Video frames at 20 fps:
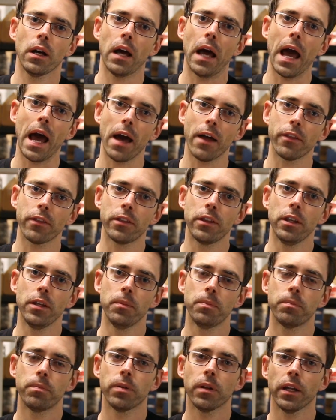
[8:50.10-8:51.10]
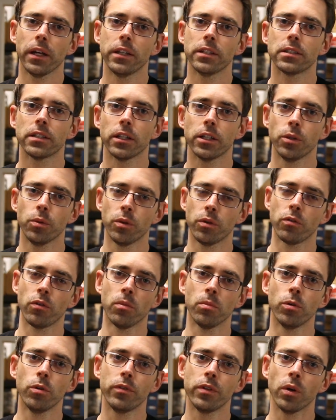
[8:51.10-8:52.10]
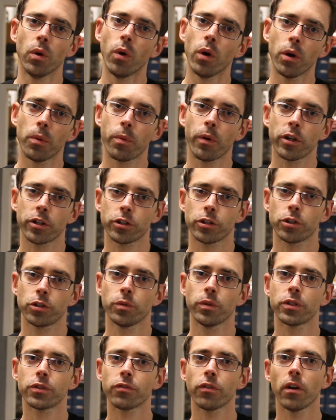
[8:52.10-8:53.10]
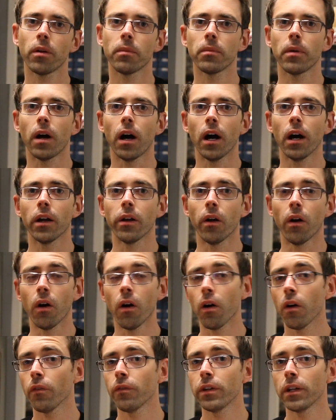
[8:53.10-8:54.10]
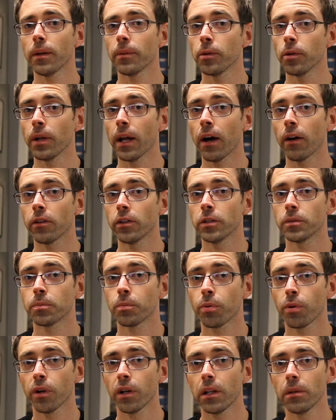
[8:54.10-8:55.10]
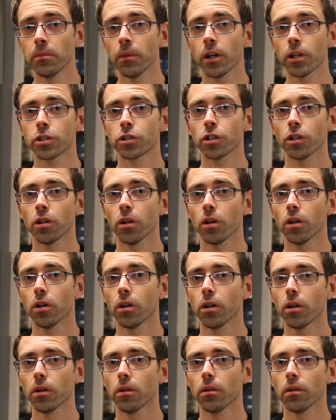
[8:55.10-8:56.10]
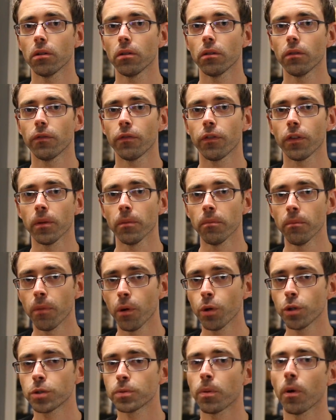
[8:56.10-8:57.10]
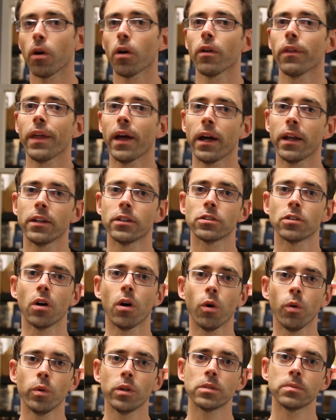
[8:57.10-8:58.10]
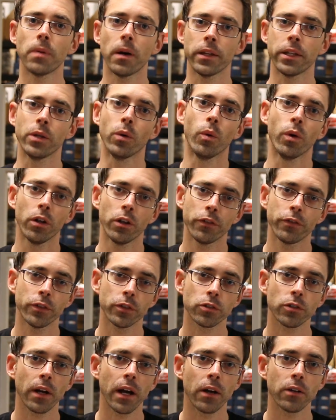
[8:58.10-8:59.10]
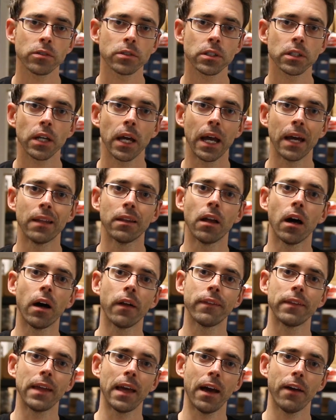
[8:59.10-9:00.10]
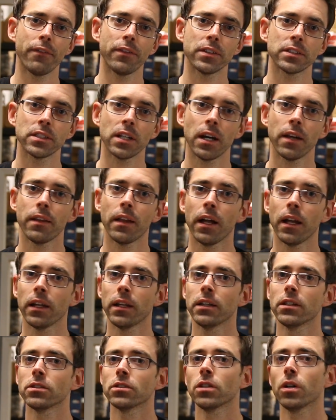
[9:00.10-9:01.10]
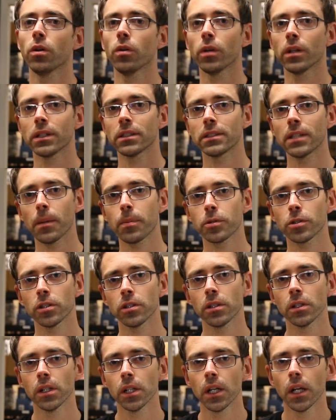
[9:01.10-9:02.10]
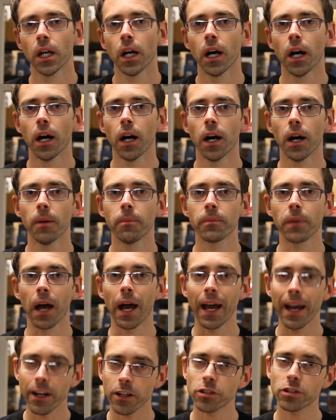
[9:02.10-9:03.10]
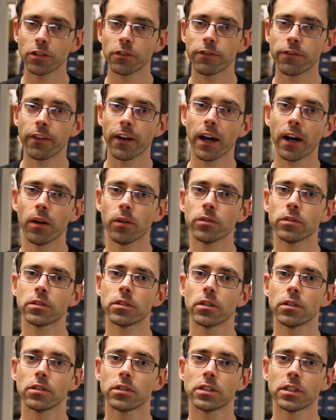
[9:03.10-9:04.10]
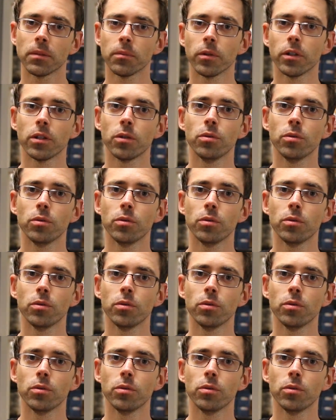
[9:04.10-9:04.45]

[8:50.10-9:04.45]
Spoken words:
at the place that you would remove the oil pressure switch from. On all VW and Audis, pretty much for the most part, that is always by the oil filter housing, and on the FSI that is no exception. I actually found someone